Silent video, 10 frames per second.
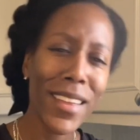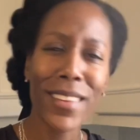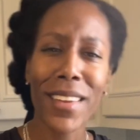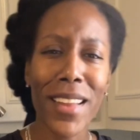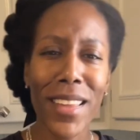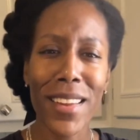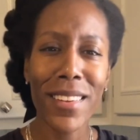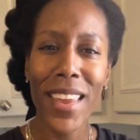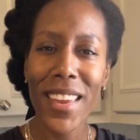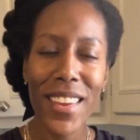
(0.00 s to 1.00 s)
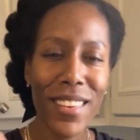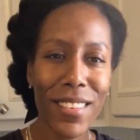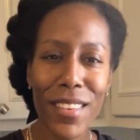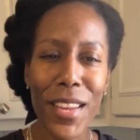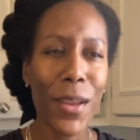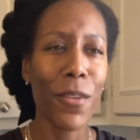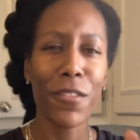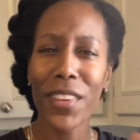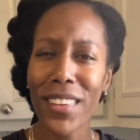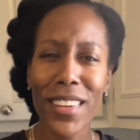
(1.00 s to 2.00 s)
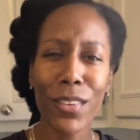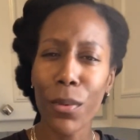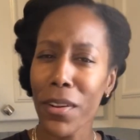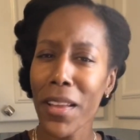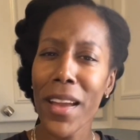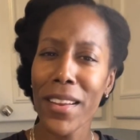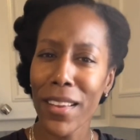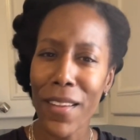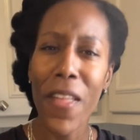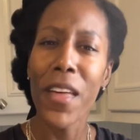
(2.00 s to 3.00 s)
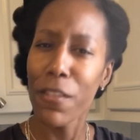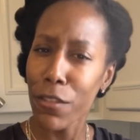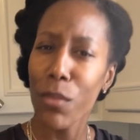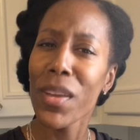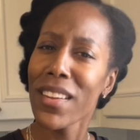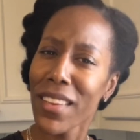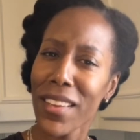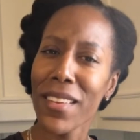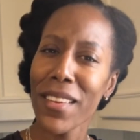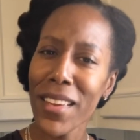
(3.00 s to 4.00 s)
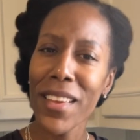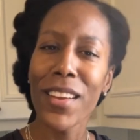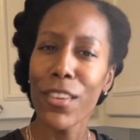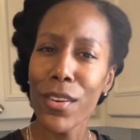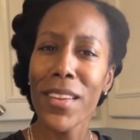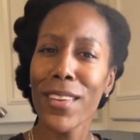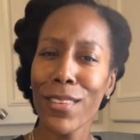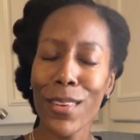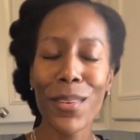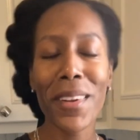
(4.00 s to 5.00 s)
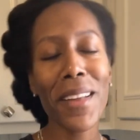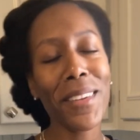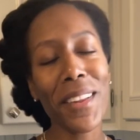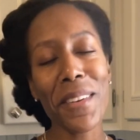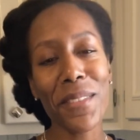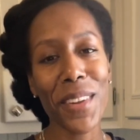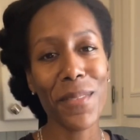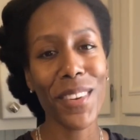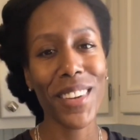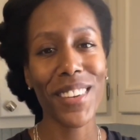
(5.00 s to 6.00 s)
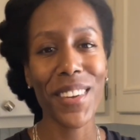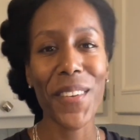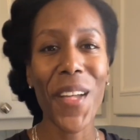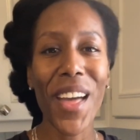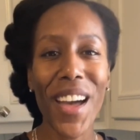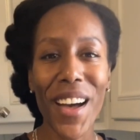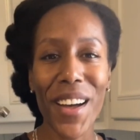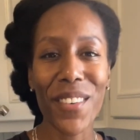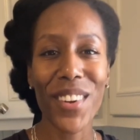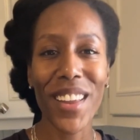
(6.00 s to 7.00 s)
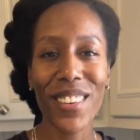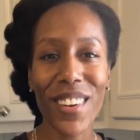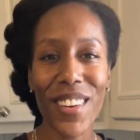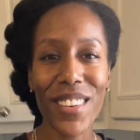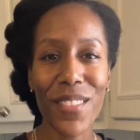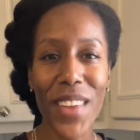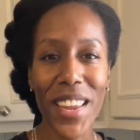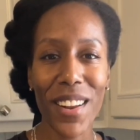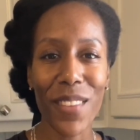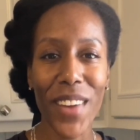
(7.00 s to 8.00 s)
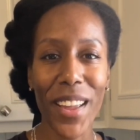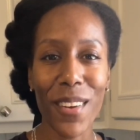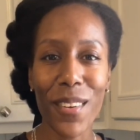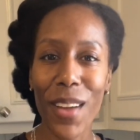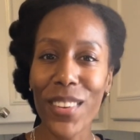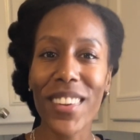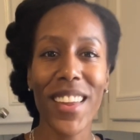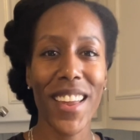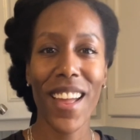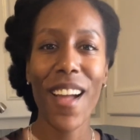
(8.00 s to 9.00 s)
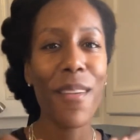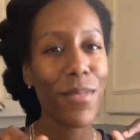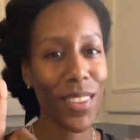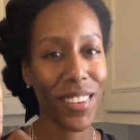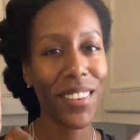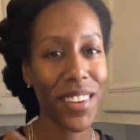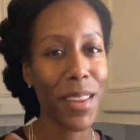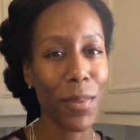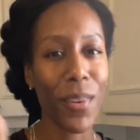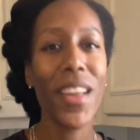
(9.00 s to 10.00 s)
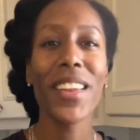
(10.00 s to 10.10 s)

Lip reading: It's got that tangy, fizzy sort of kind of fermented goodness to it. I love kimchi. So when I started to make it on my own, I was like, this is a keeper.